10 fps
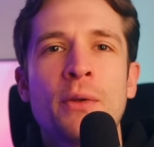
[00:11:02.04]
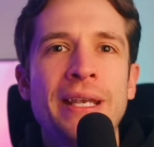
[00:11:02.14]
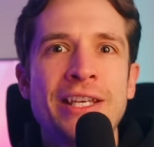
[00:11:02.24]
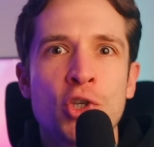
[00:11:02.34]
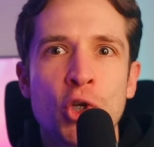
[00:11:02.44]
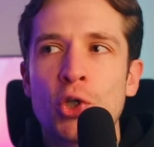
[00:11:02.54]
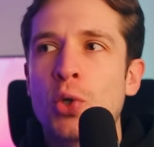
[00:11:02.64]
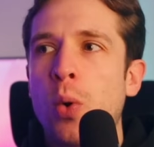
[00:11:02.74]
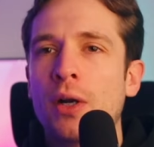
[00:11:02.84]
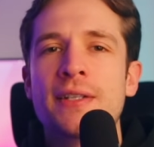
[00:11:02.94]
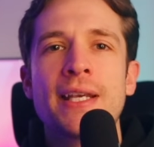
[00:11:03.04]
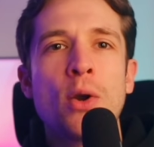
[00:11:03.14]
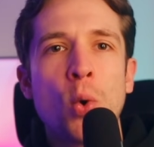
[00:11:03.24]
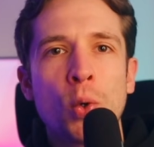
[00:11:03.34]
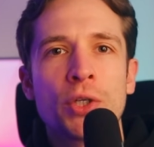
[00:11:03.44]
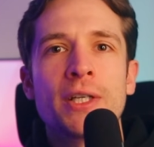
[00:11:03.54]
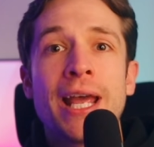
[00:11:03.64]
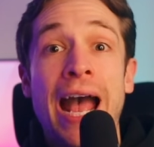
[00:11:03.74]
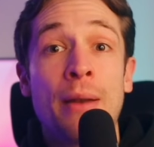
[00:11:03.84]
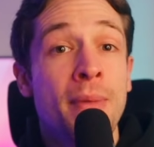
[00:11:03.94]
to be good quality, ordered,
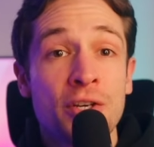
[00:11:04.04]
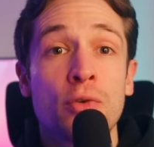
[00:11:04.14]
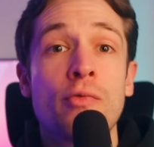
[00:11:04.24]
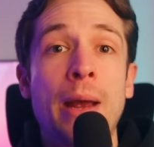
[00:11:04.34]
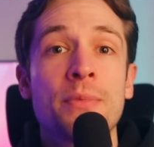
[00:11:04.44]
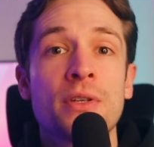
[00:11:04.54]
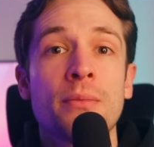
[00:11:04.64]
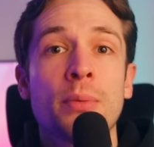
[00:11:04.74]
and measured reps.